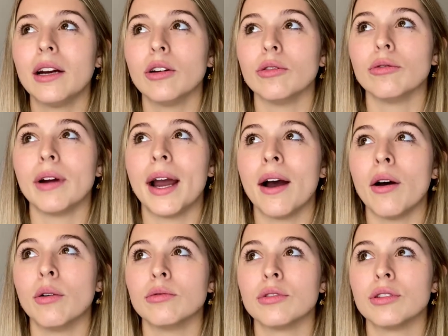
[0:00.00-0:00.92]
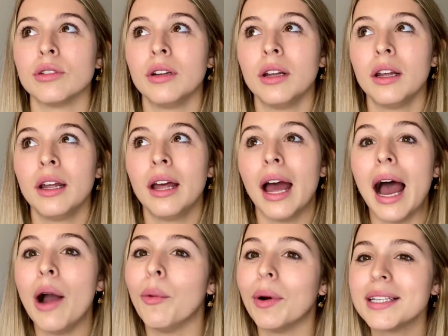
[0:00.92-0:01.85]
around,
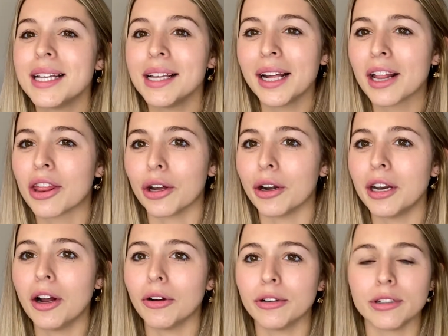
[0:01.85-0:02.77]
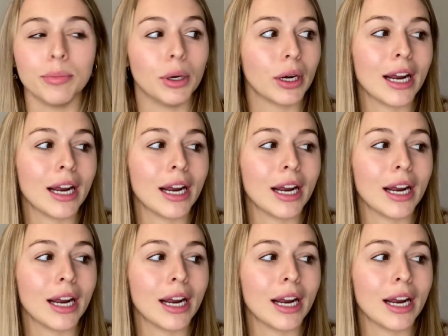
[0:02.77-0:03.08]
I want to say like $30 a book.